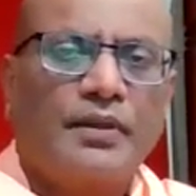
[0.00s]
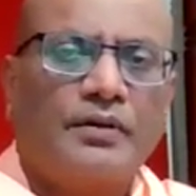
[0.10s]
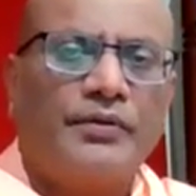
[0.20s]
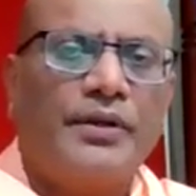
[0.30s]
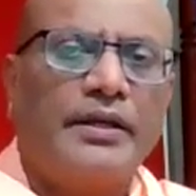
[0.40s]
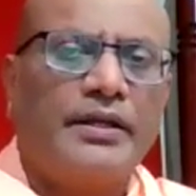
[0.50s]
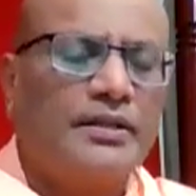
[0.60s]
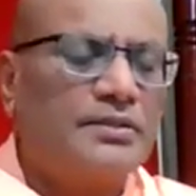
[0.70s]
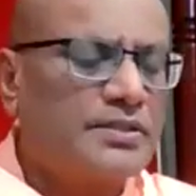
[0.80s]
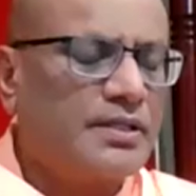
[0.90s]
will
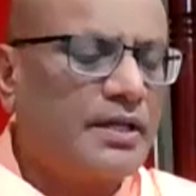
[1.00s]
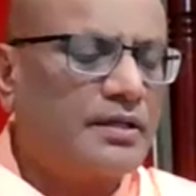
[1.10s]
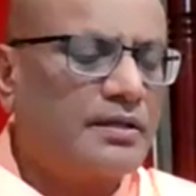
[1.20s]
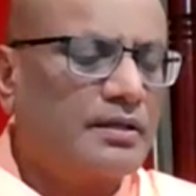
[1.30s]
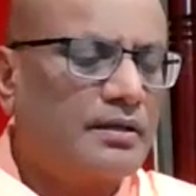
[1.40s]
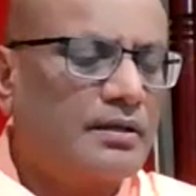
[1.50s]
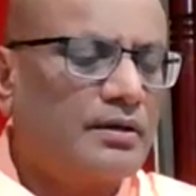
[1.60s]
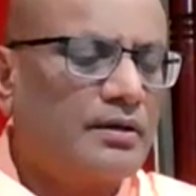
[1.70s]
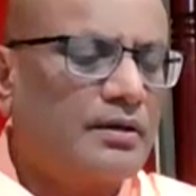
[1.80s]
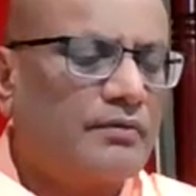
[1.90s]
enunciate
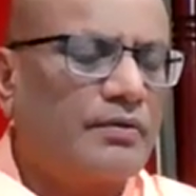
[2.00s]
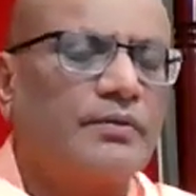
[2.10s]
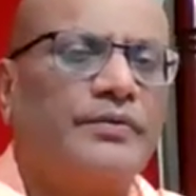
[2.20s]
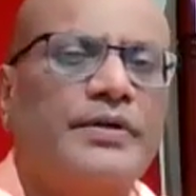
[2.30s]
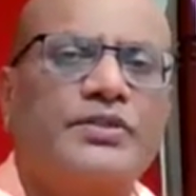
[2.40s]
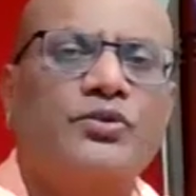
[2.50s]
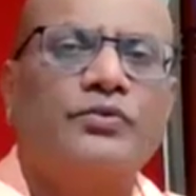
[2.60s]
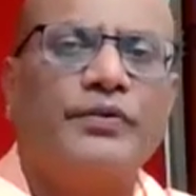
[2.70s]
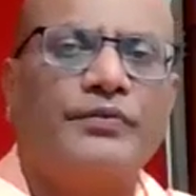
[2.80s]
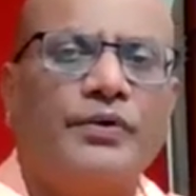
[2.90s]
from the verse
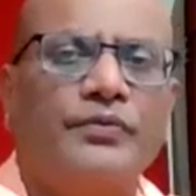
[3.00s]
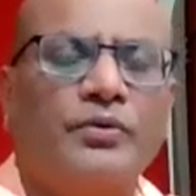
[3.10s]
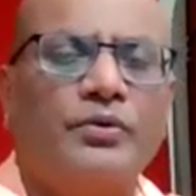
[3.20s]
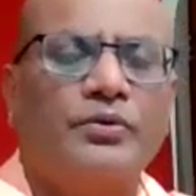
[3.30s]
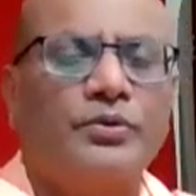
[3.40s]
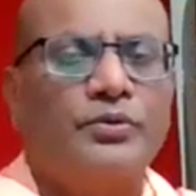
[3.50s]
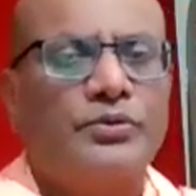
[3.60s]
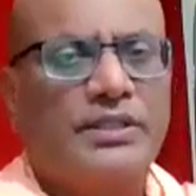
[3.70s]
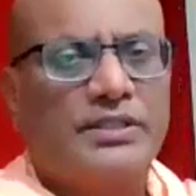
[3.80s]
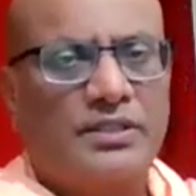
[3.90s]
254 to
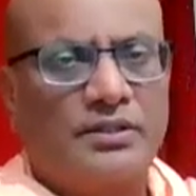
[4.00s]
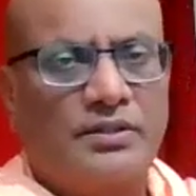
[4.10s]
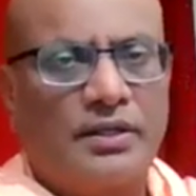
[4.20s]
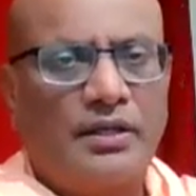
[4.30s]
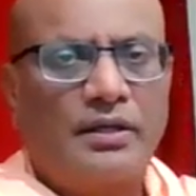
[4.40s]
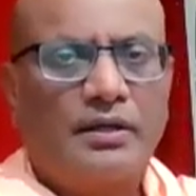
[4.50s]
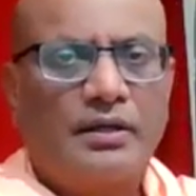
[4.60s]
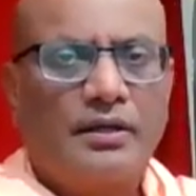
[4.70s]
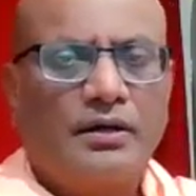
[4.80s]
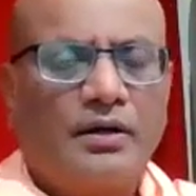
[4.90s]
263
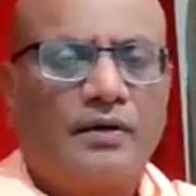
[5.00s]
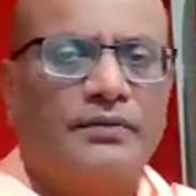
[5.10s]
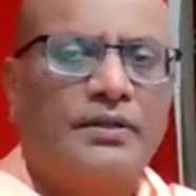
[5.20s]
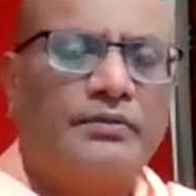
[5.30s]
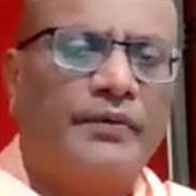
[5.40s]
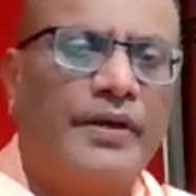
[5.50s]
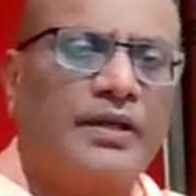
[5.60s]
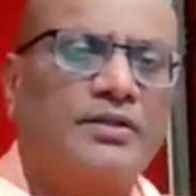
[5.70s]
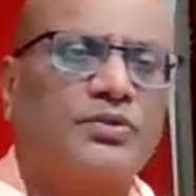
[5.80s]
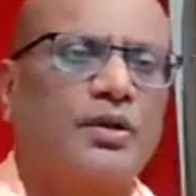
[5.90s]
of the
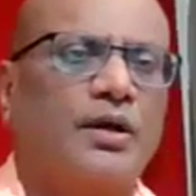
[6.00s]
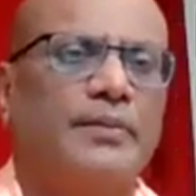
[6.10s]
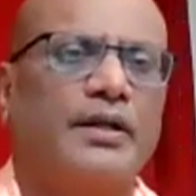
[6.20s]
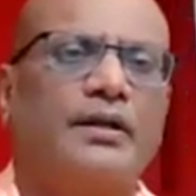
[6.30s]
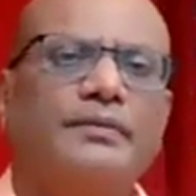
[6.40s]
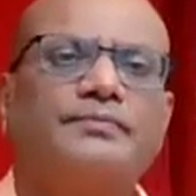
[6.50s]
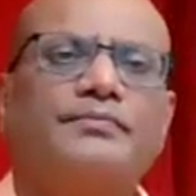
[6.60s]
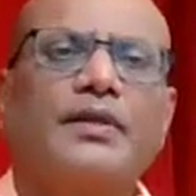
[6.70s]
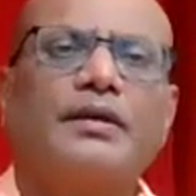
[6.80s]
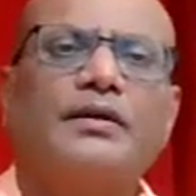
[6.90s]
Vivekachudamani.
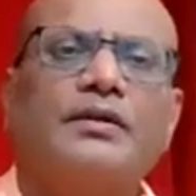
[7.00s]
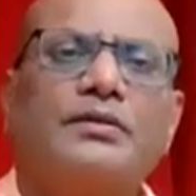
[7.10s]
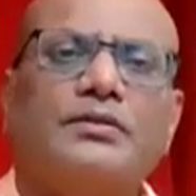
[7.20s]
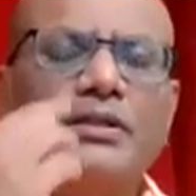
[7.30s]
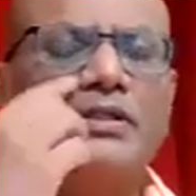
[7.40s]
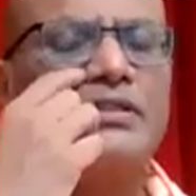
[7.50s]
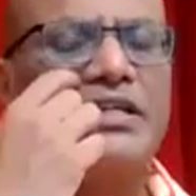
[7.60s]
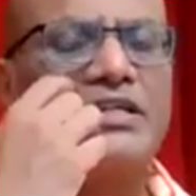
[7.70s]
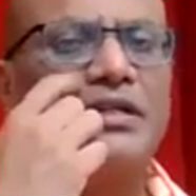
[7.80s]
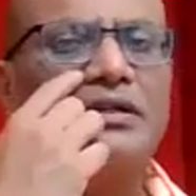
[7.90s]
So this
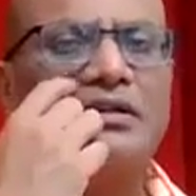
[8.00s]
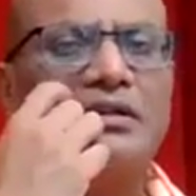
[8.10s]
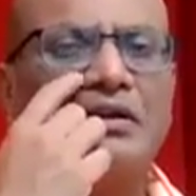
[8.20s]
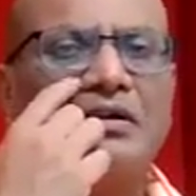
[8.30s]
section